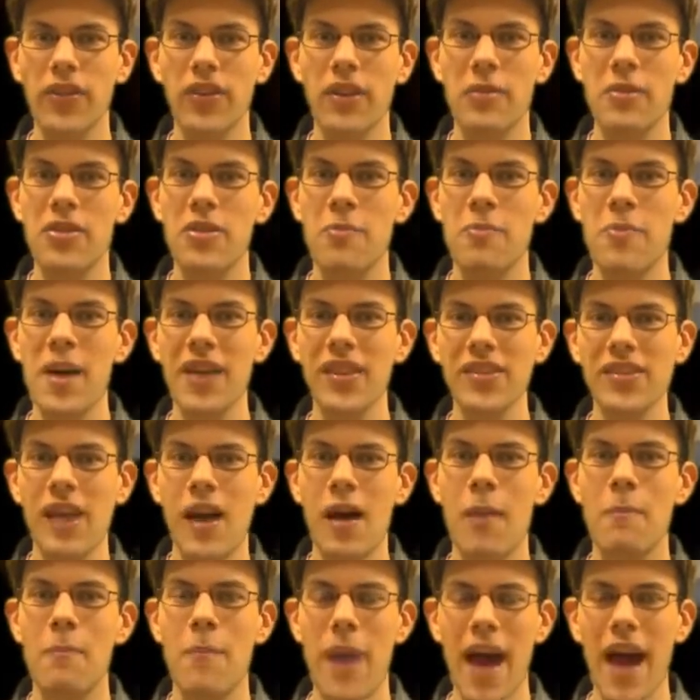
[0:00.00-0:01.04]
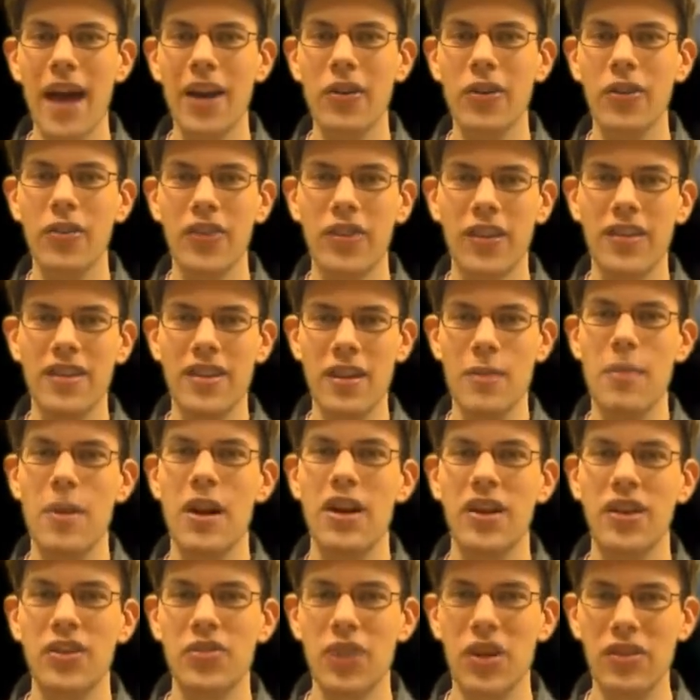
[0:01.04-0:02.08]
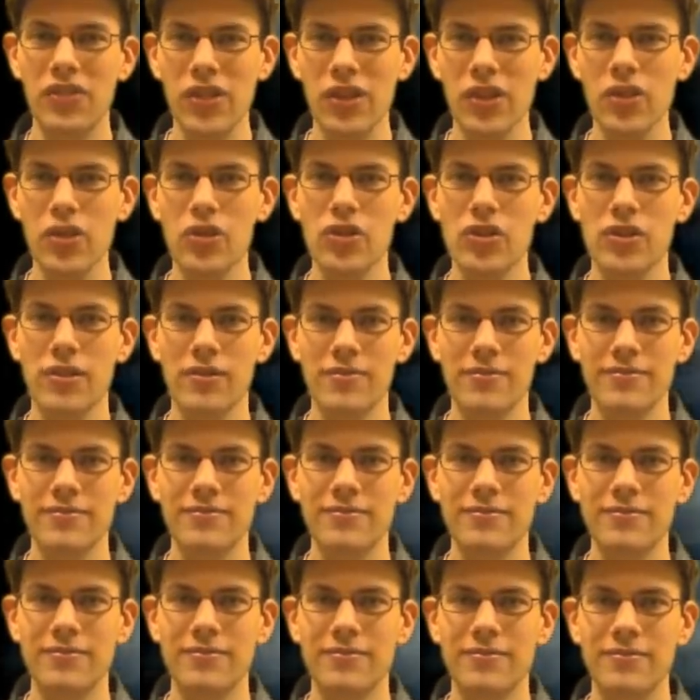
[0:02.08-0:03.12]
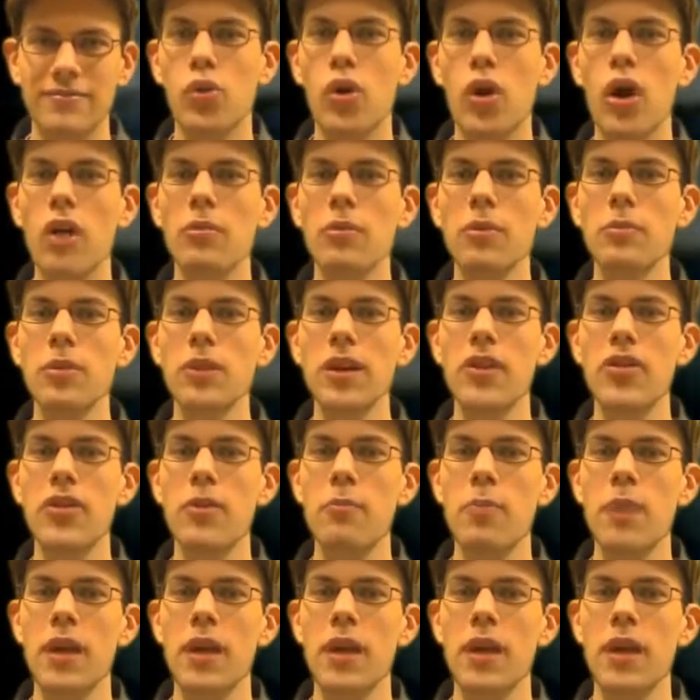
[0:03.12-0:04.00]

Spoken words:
for some of the best battles in the American Revolution. Probably the